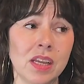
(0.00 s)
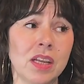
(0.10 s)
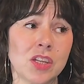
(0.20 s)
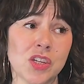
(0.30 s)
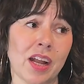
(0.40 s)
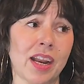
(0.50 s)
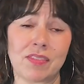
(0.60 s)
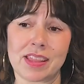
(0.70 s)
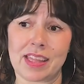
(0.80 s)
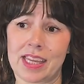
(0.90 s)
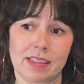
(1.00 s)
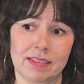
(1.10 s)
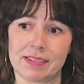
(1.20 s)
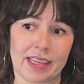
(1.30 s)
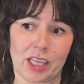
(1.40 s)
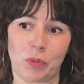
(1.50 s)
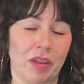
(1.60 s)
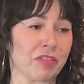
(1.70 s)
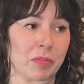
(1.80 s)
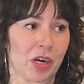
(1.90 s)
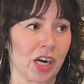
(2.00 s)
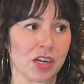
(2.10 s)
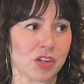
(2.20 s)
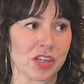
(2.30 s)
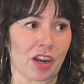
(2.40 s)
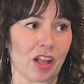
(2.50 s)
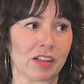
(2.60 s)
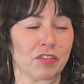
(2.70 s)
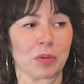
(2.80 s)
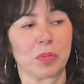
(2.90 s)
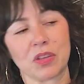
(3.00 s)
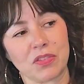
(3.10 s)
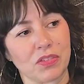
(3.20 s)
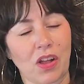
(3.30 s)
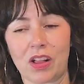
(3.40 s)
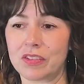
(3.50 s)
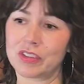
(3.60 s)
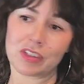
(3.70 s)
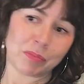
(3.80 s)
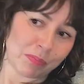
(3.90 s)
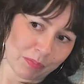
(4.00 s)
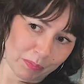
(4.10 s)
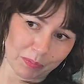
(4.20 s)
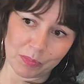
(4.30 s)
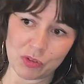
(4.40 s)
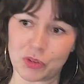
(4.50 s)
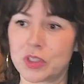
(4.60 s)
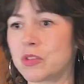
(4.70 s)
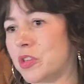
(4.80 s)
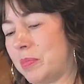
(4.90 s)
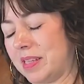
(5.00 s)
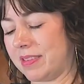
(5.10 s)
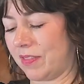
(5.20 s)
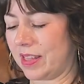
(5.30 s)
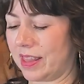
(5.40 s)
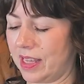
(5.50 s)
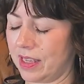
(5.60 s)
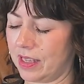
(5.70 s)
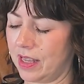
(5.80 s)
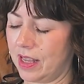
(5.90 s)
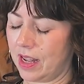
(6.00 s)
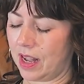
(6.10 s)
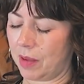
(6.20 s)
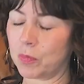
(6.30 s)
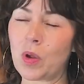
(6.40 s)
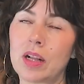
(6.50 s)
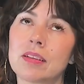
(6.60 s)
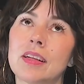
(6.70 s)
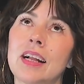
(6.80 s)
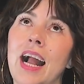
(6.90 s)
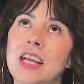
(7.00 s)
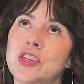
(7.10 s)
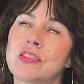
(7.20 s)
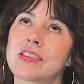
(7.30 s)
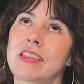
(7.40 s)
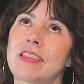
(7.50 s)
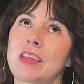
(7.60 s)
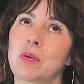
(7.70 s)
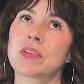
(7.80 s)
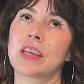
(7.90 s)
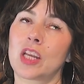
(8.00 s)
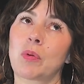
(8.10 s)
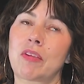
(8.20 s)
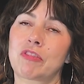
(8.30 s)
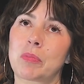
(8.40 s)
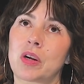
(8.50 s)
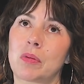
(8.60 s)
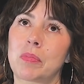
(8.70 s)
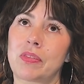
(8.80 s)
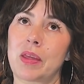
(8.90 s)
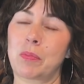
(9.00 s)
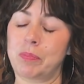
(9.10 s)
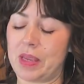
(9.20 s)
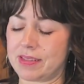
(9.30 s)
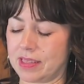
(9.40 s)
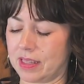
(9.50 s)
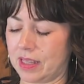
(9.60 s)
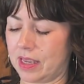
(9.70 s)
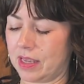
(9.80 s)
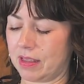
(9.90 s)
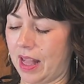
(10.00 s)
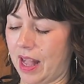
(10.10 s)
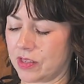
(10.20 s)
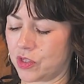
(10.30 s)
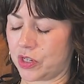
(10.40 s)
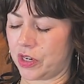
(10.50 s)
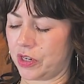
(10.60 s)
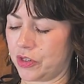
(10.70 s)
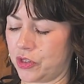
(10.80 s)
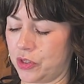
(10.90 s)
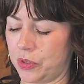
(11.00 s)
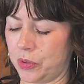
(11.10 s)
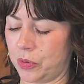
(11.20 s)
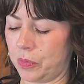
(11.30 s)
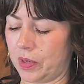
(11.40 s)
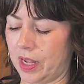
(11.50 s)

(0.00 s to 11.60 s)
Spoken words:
she got everything taken away from her. She got all of her books, all of her musical instruments, everything. Well, I shouldn't say that they were taken away from her, but they basically asked her to